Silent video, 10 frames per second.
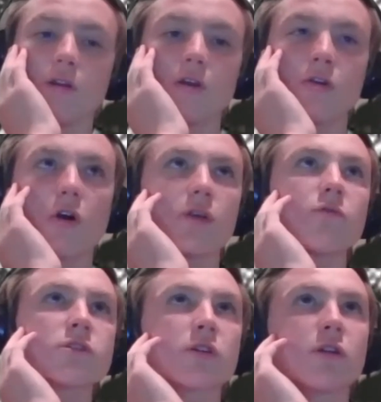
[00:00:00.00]
Or no, he
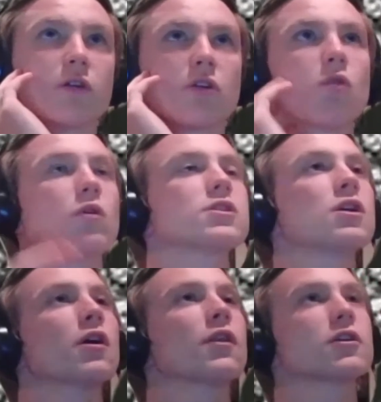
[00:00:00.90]
wasn't. Oh, was he
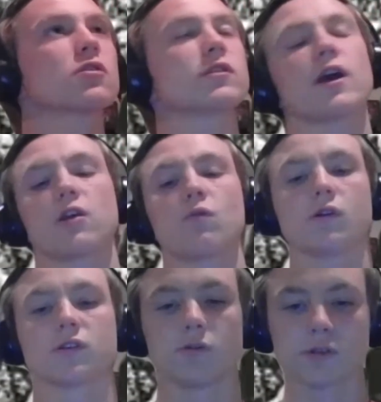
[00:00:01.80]
on? Yeah, he
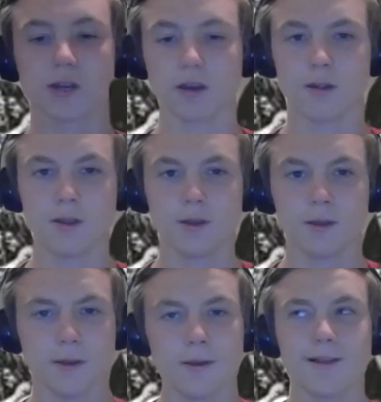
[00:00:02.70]
was. It was like
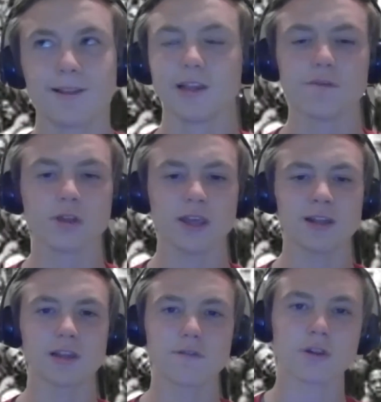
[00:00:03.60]
Living
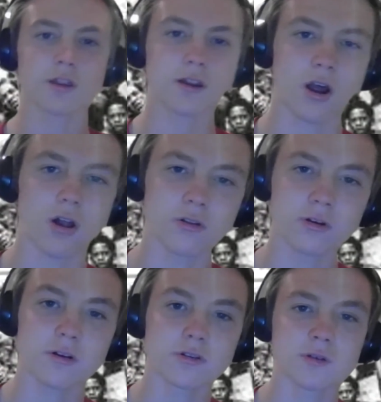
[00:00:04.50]
in
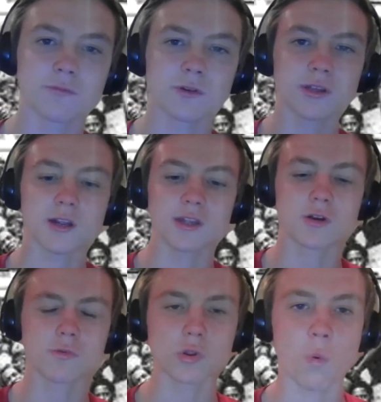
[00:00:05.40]
Color or something like that. He did
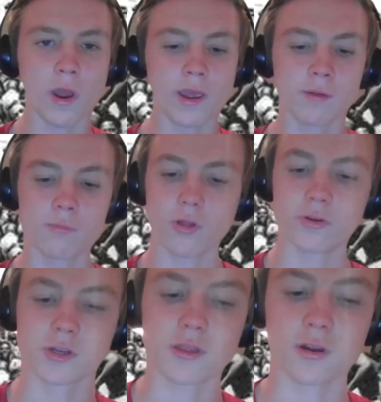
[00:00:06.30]
it with the Wayans
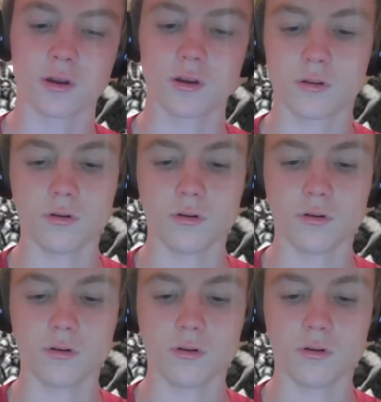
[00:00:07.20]
brothers, I think.